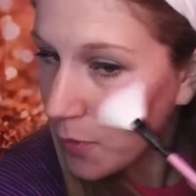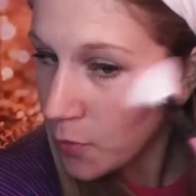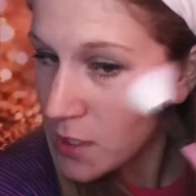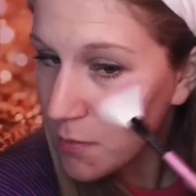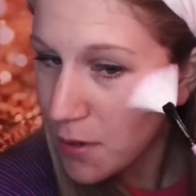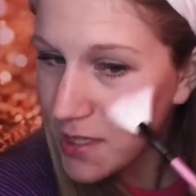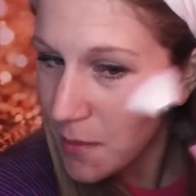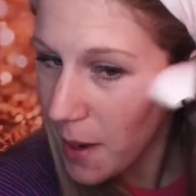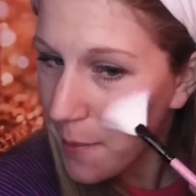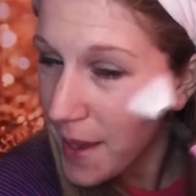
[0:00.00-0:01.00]
Which most
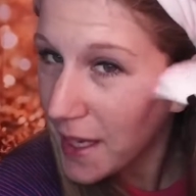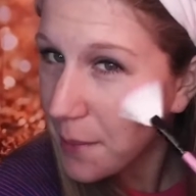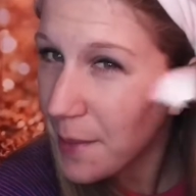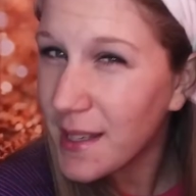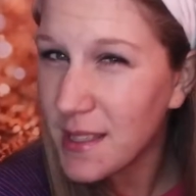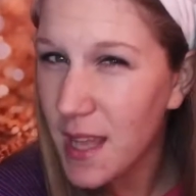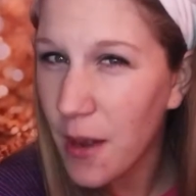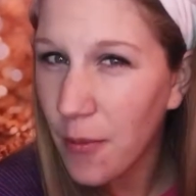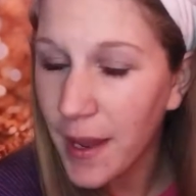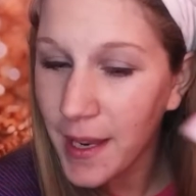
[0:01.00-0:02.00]
of my makeup is
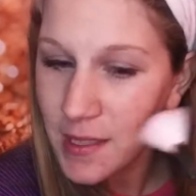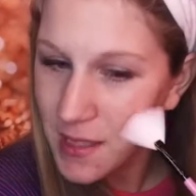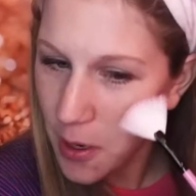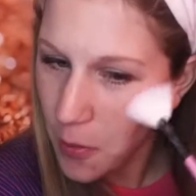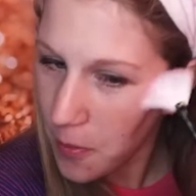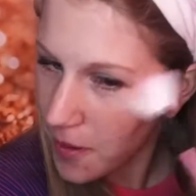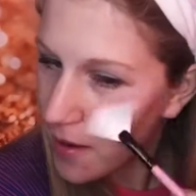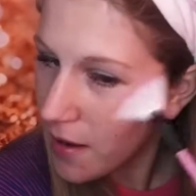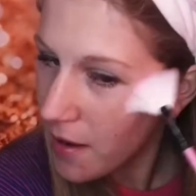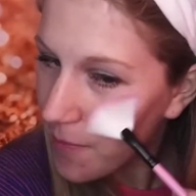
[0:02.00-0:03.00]
that way, so
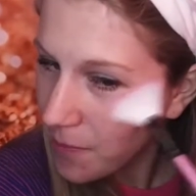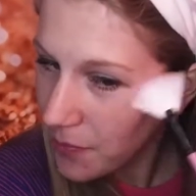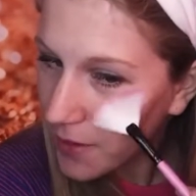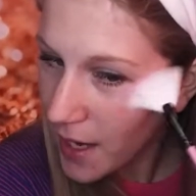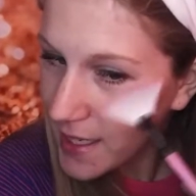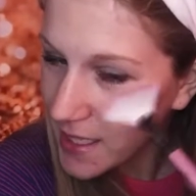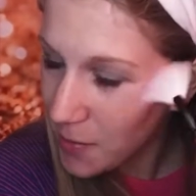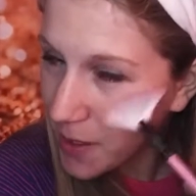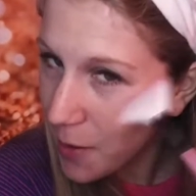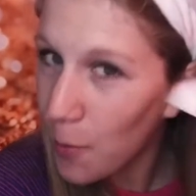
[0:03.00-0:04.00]
I need to
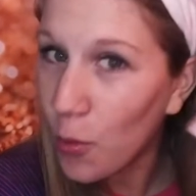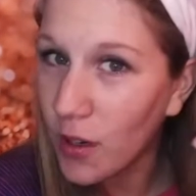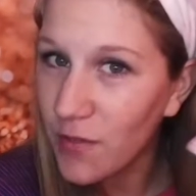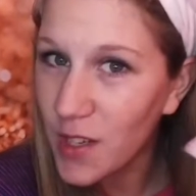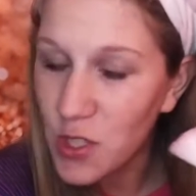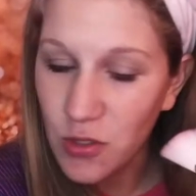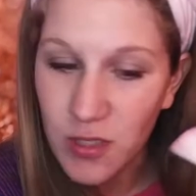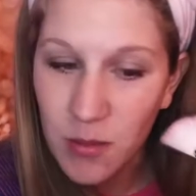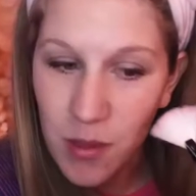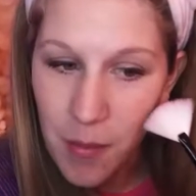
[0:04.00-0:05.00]
become more
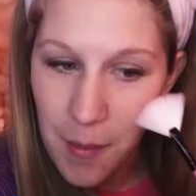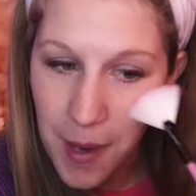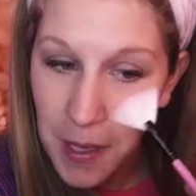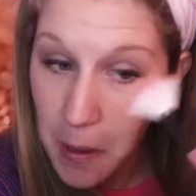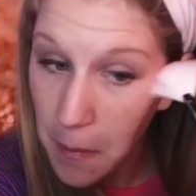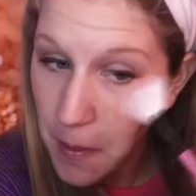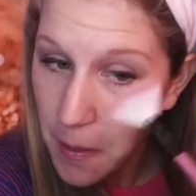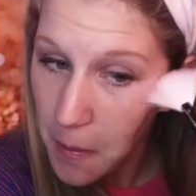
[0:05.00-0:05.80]
adventurous with my makeup.